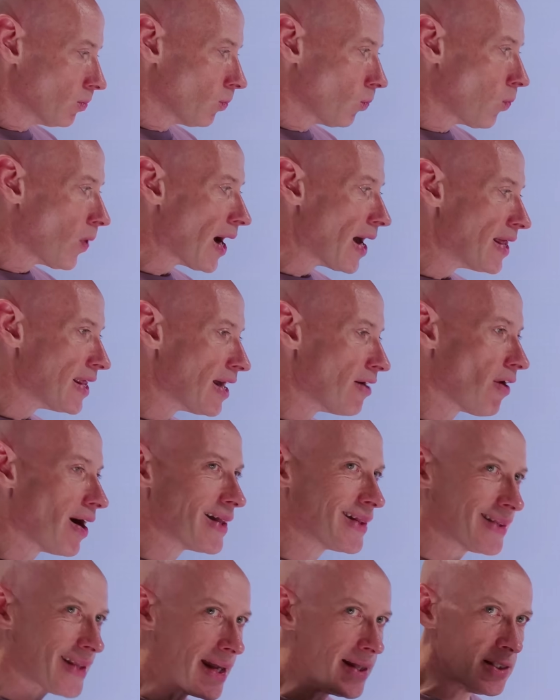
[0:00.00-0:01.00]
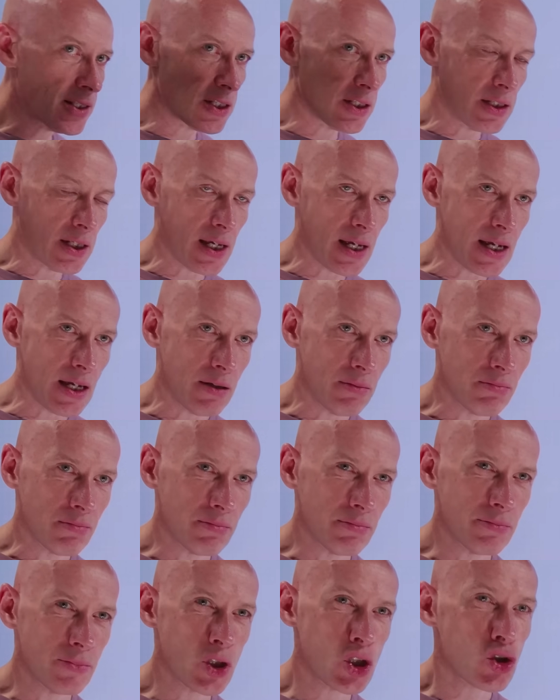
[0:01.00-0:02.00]
where their identity
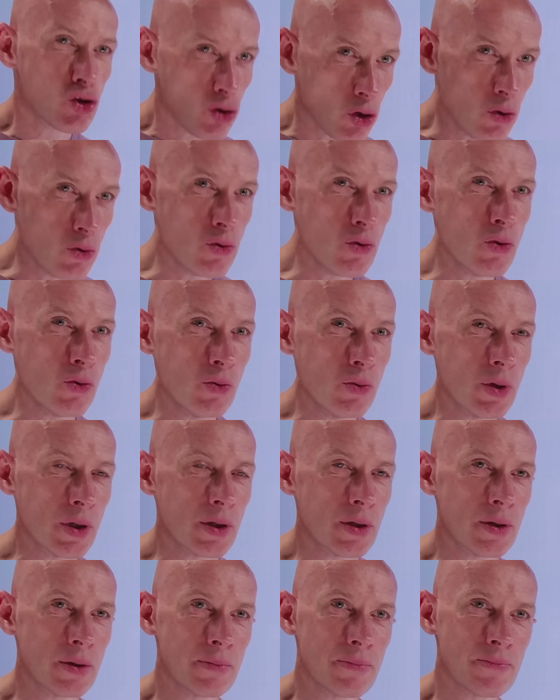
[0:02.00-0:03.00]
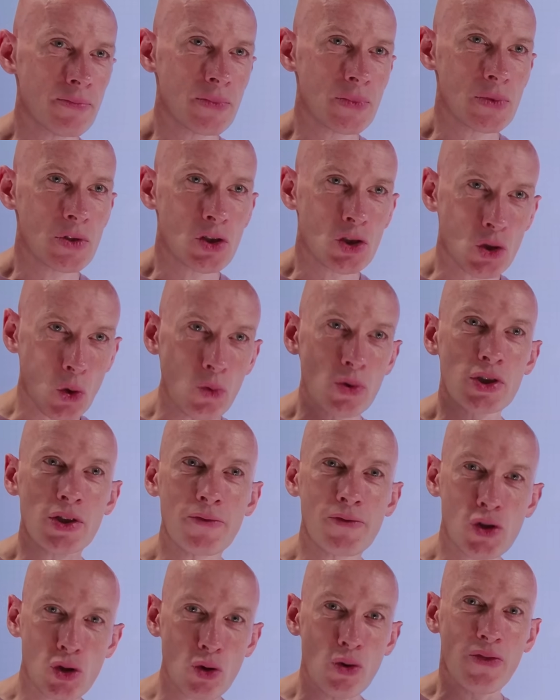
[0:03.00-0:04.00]
true source
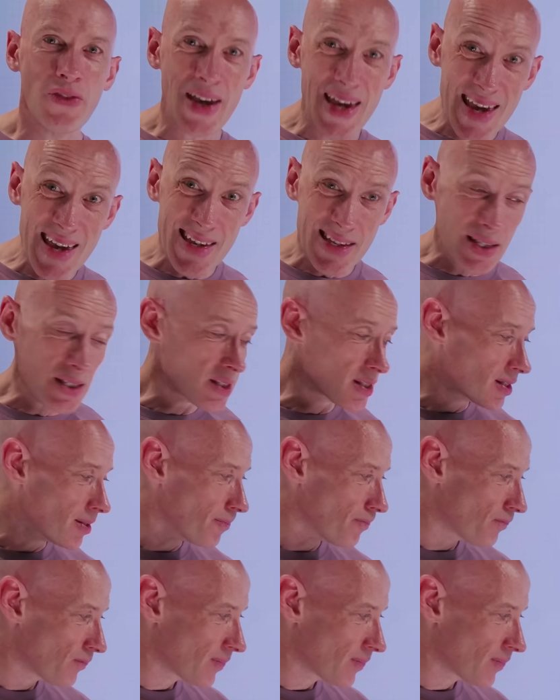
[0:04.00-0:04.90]
of truth is,